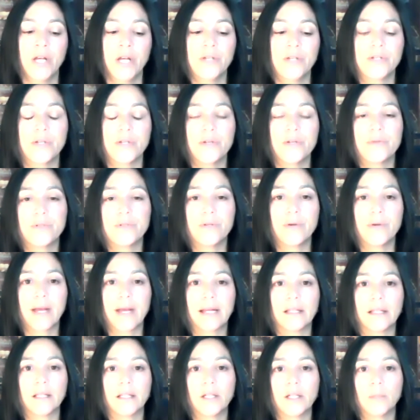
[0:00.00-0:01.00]
So you do
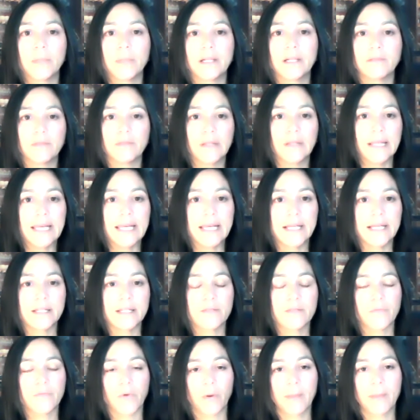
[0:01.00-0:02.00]
get a little bit of
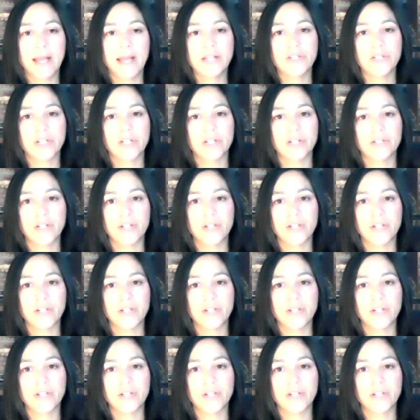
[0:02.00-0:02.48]
lees formation,